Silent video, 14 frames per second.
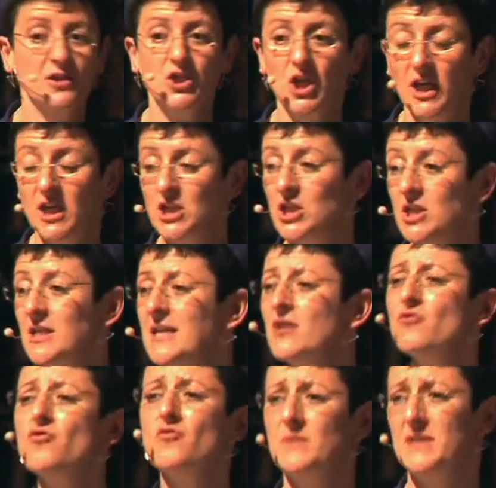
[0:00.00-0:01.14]
changed
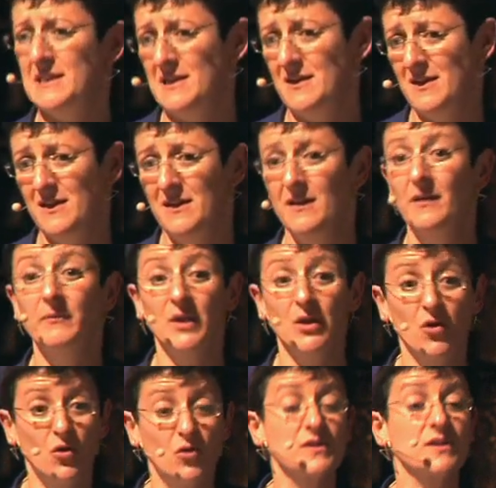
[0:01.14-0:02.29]
enormously
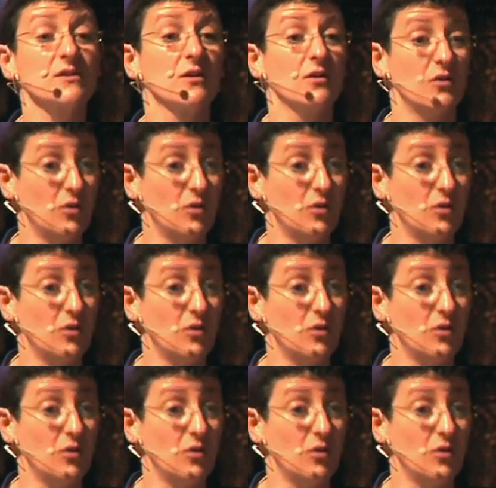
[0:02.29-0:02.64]
because